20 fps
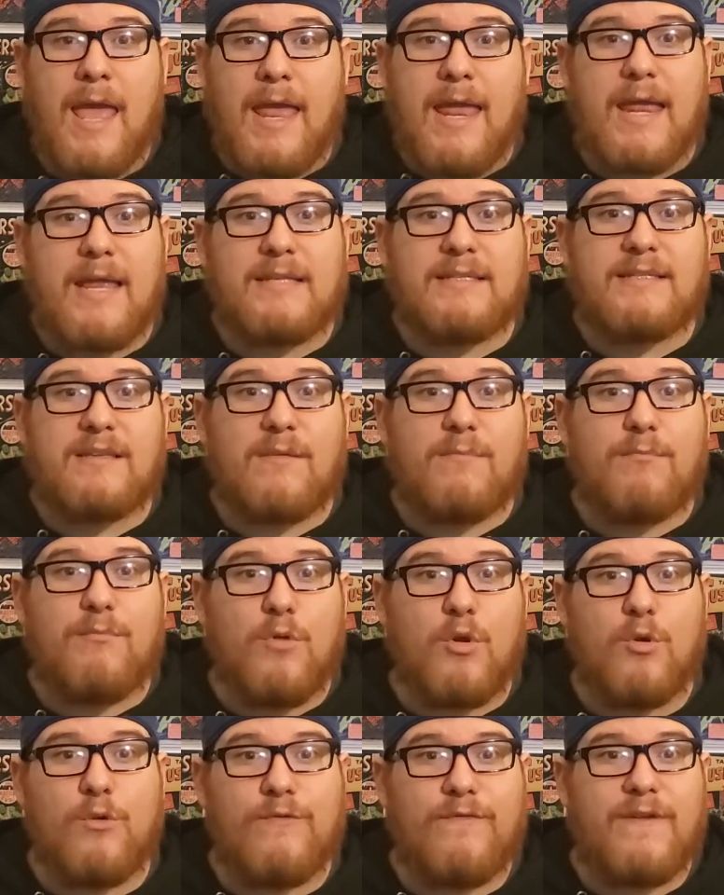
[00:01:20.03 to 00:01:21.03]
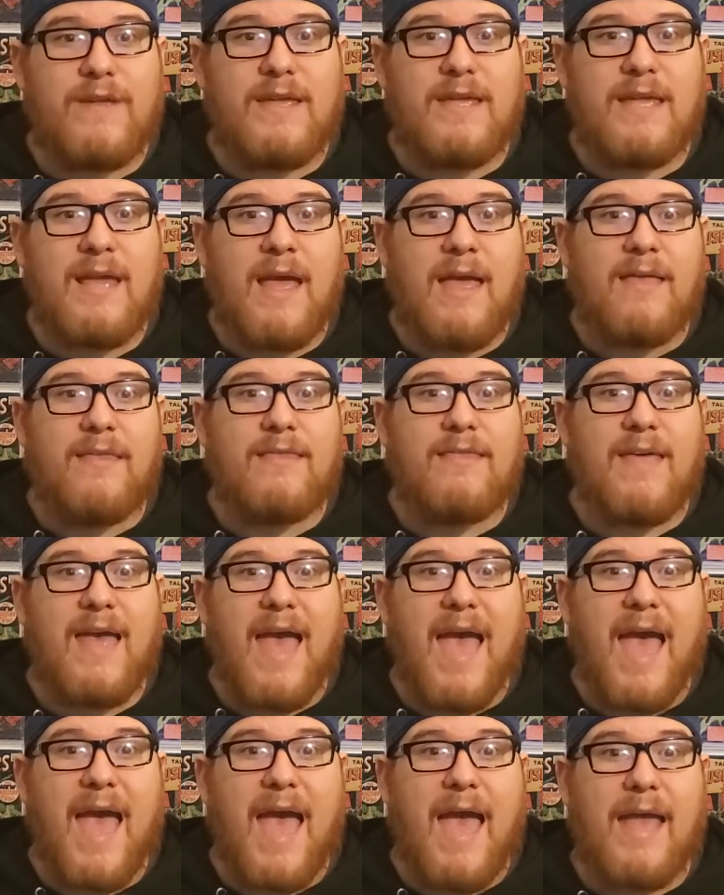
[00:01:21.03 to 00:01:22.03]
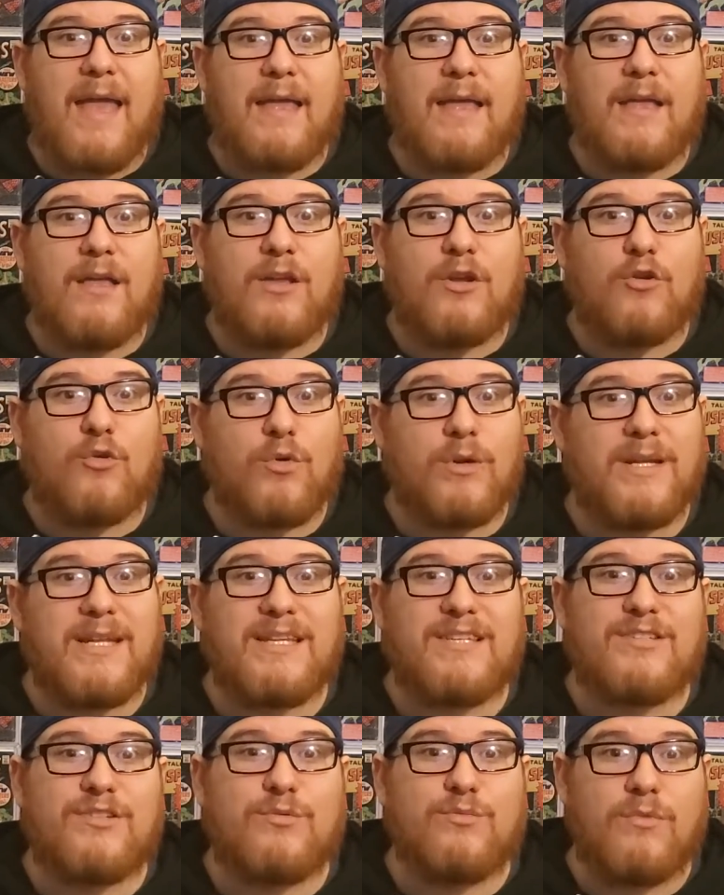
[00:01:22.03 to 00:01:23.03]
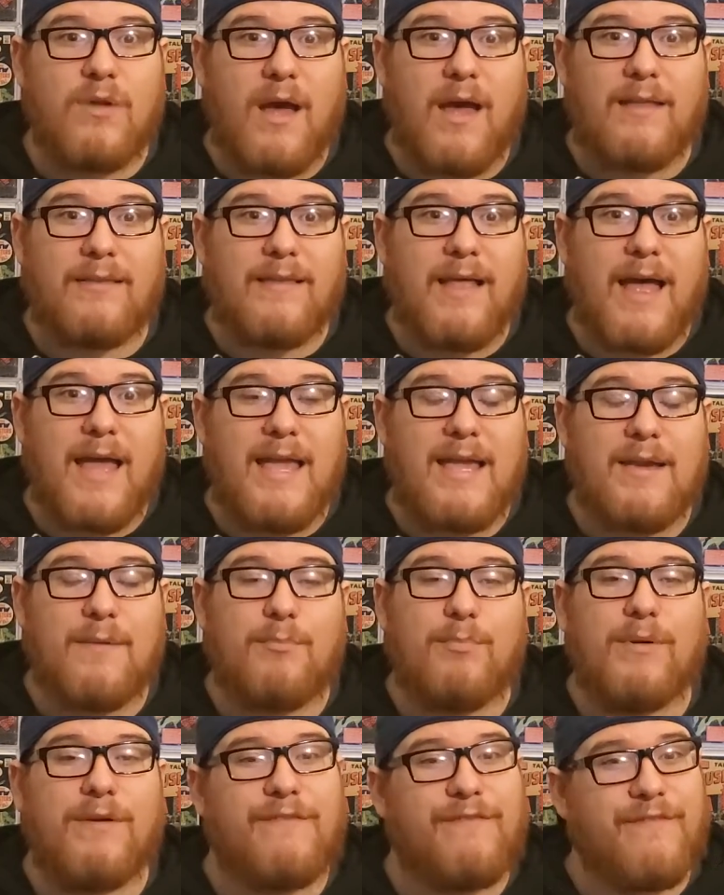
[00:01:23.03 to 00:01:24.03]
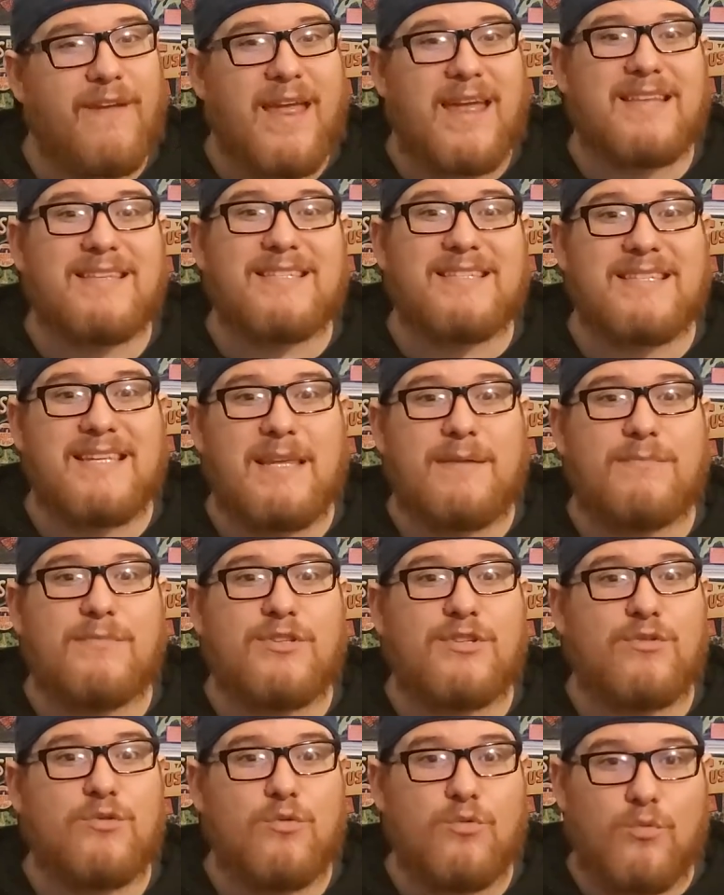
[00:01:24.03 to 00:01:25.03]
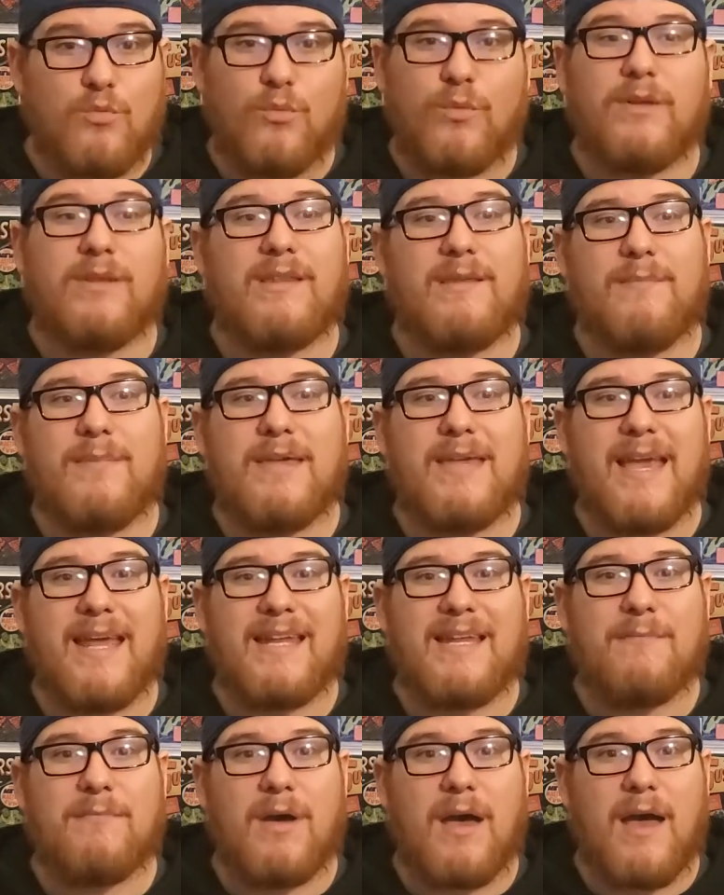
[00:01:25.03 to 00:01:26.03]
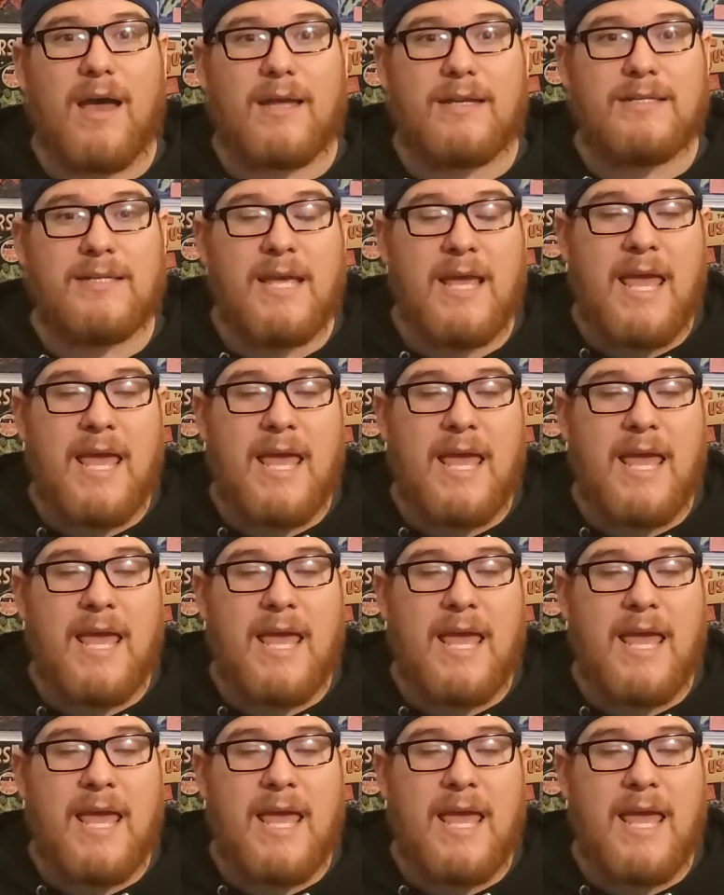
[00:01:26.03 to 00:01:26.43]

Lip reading: It's a movie that critics do not like, but fans seem to really be getting behind.